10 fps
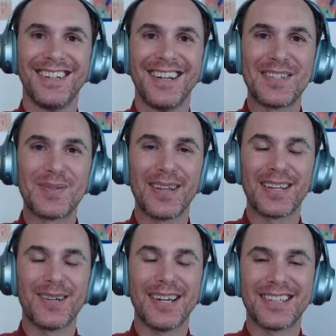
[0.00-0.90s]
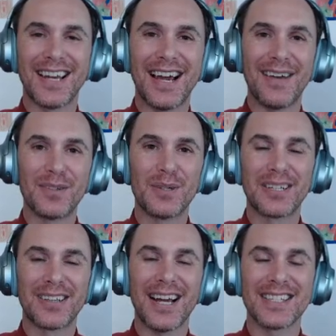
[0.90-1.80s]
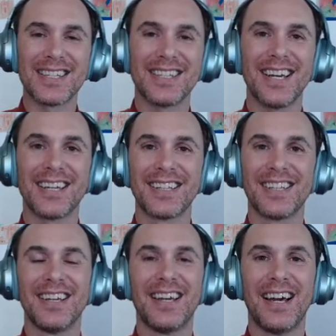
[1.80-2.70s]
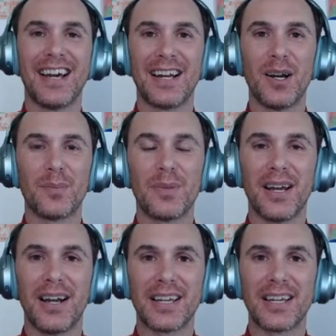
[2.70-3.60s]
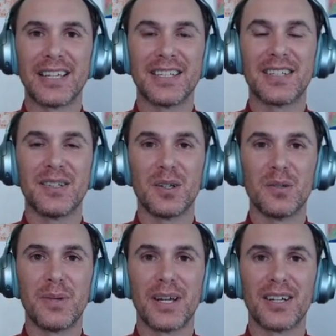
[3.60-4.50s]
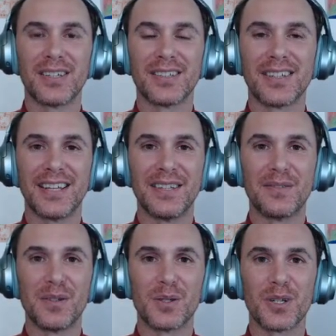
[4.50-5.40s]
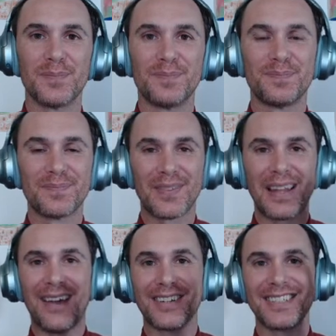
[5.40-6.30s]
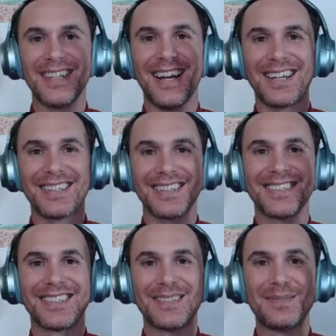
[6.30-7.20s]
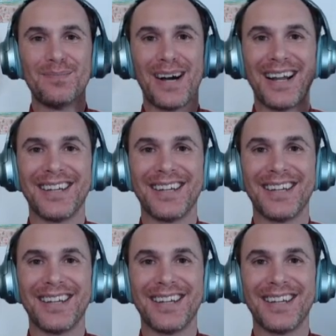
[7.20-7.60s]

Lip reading: It's really great to have you in class today, and I hope that I can get to know you better in the future. Have a good night. Bye.